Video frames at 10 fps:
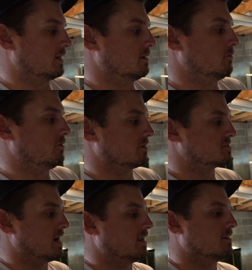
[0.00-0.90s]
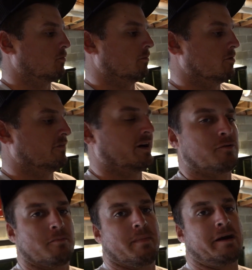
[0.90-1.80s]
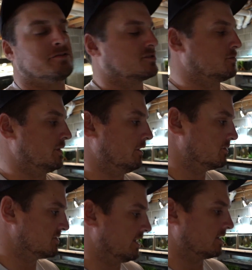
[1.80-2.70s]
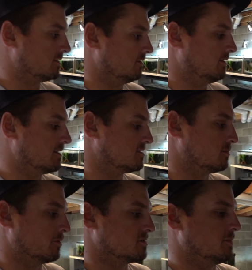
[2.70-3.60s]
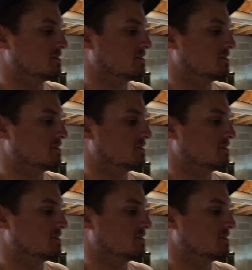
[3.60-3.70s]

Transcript: get them a little excited, then we'll move yeah. on to a mouse so he knows like that's supposed to be